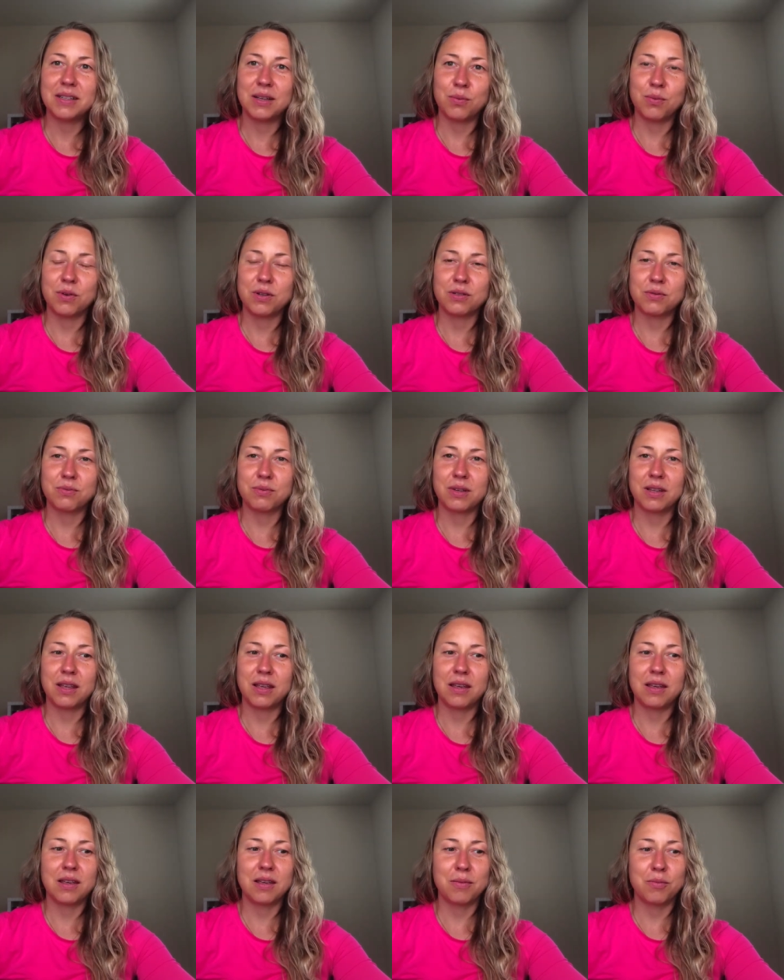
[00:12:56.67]
It was
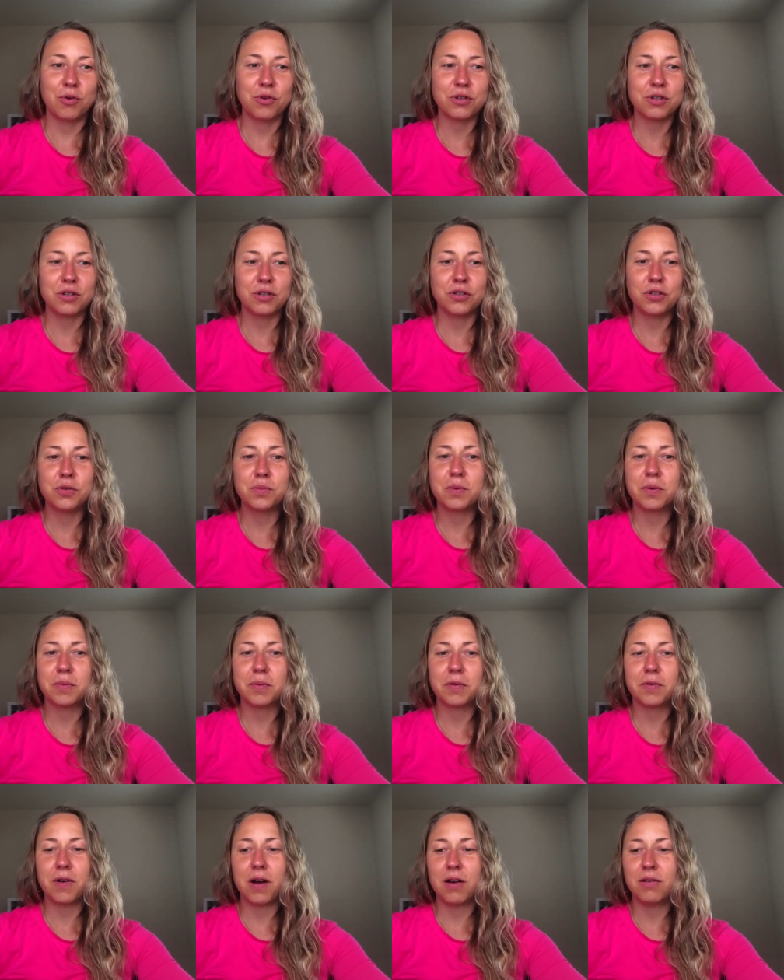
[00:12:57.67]
really emotionally super
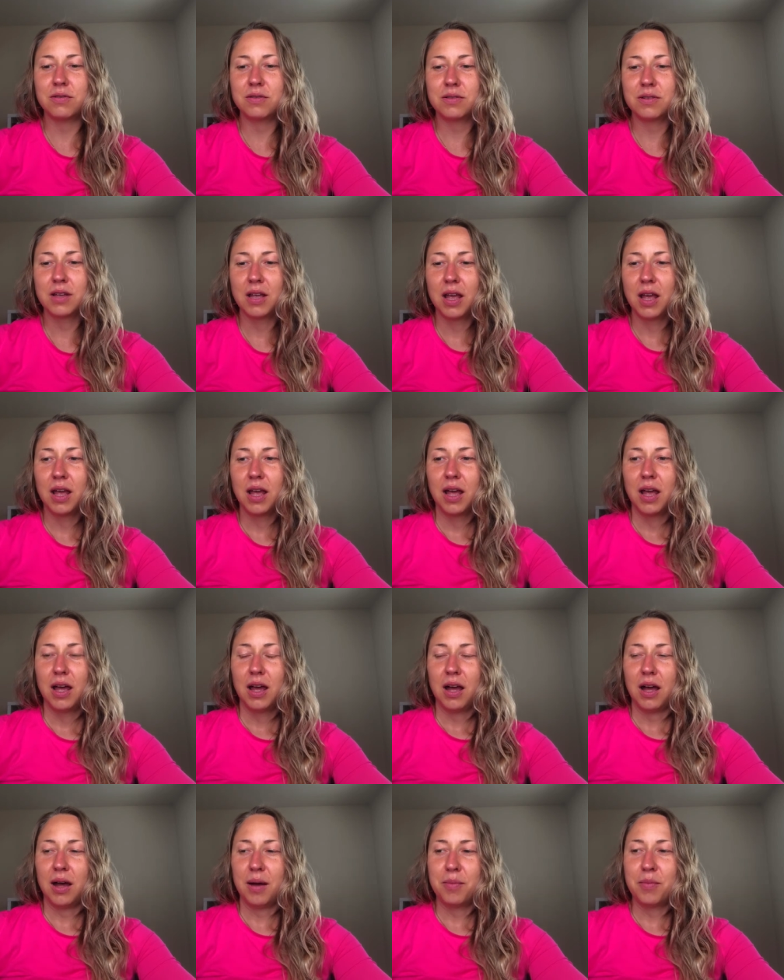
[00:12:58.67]
profound
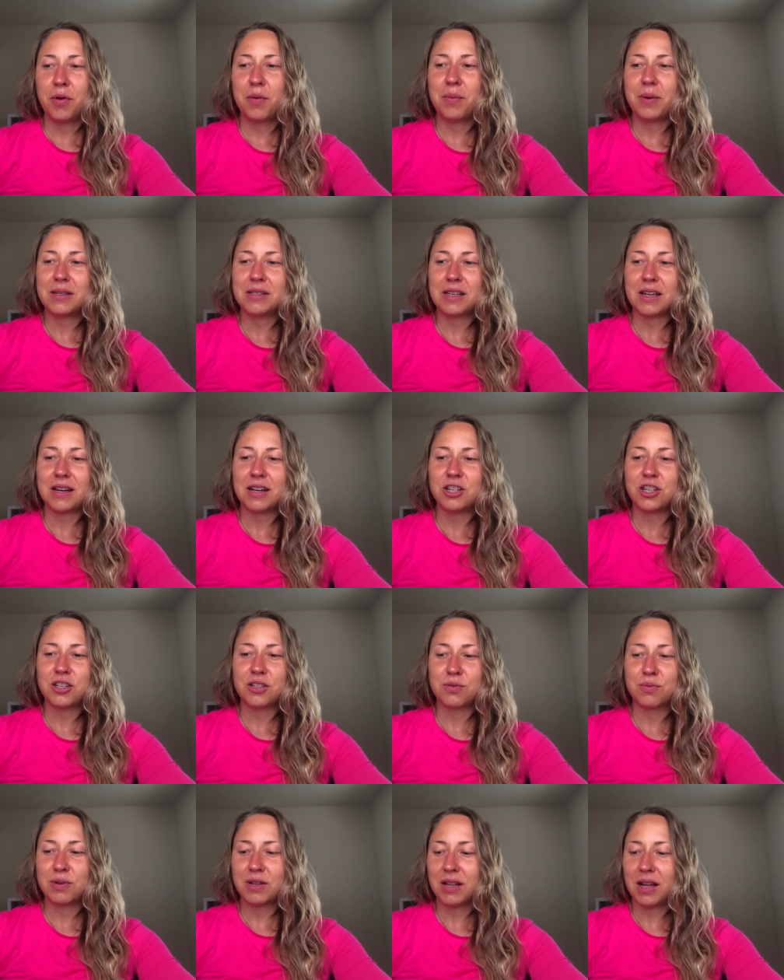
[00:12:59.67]
uh, moment, and I
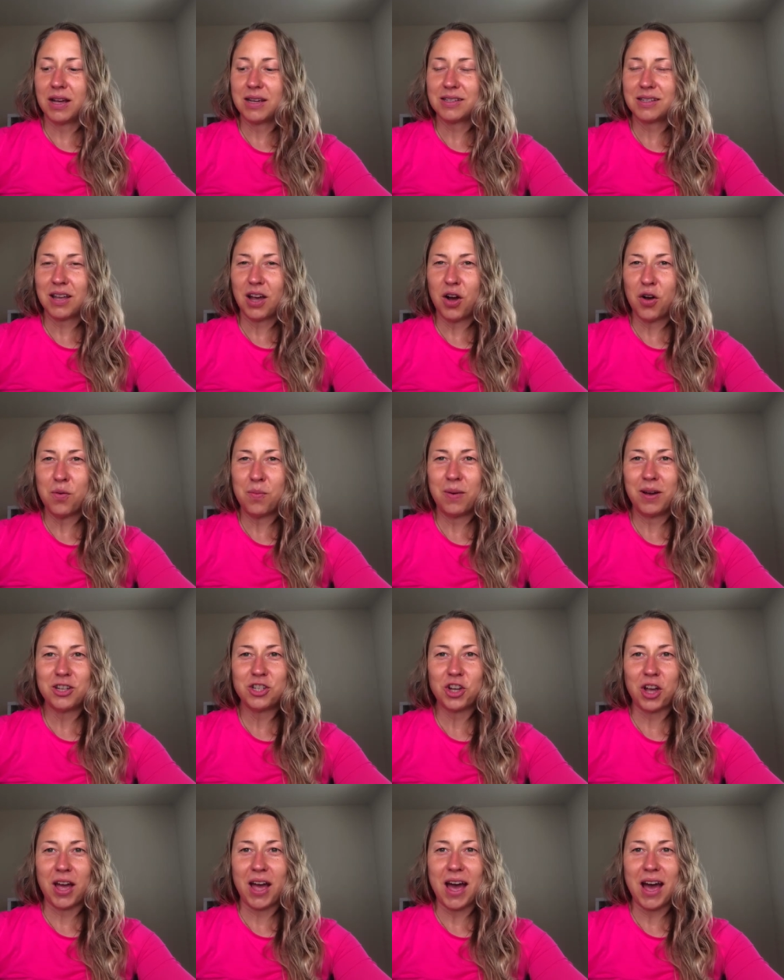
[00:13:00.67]
just realized how
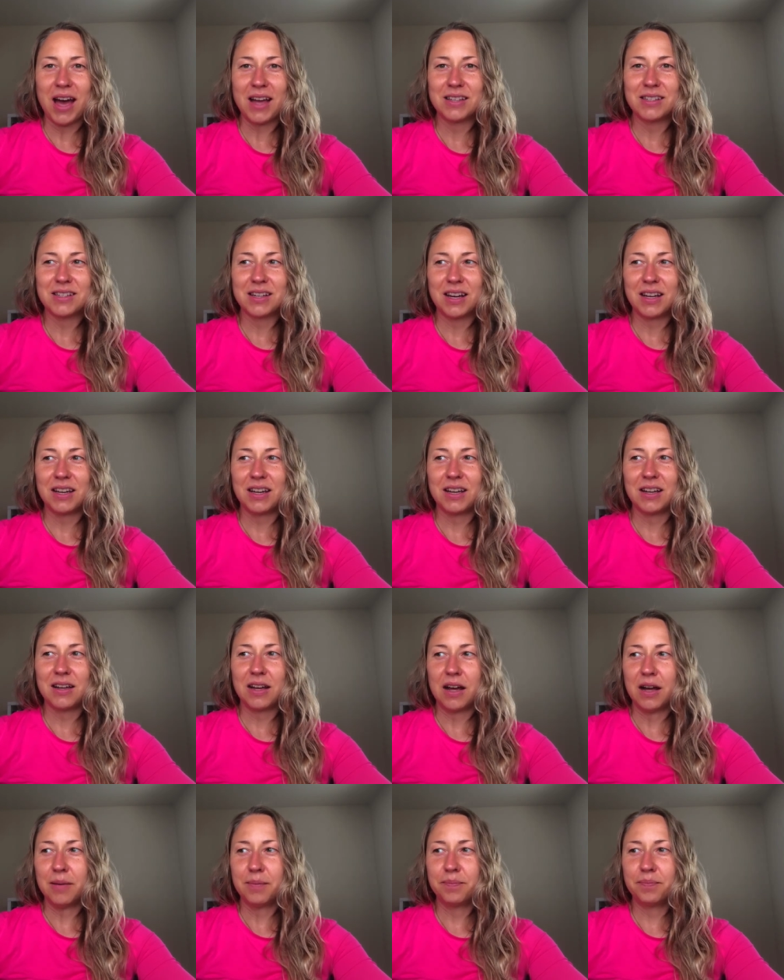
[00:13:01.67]
much I had kind of
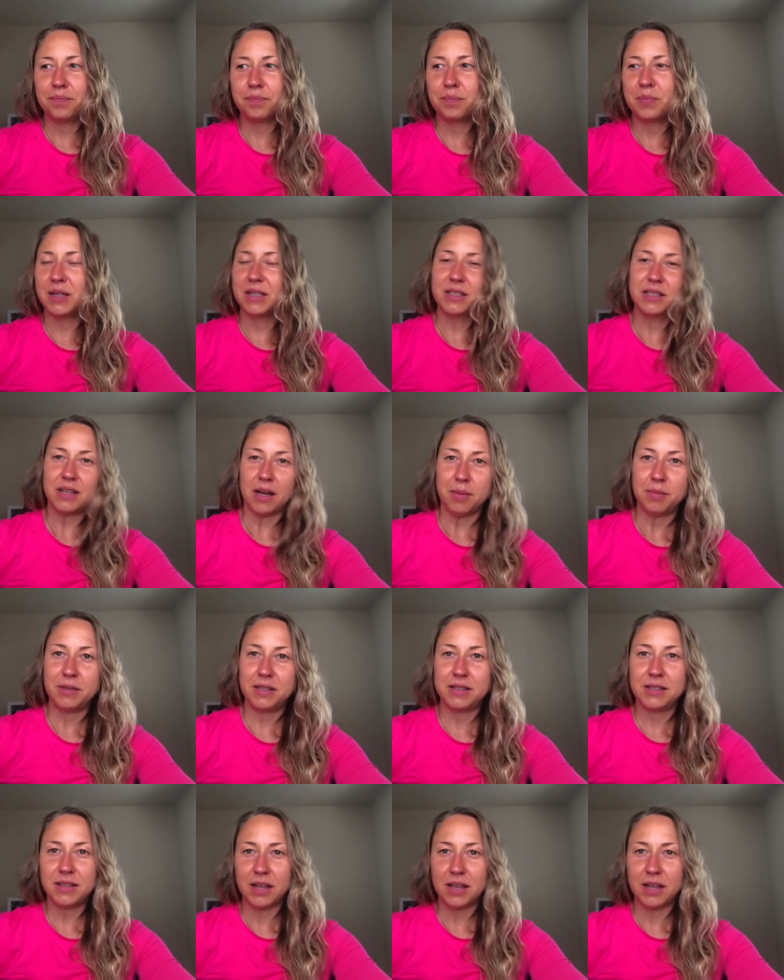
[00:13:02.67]
um, built up this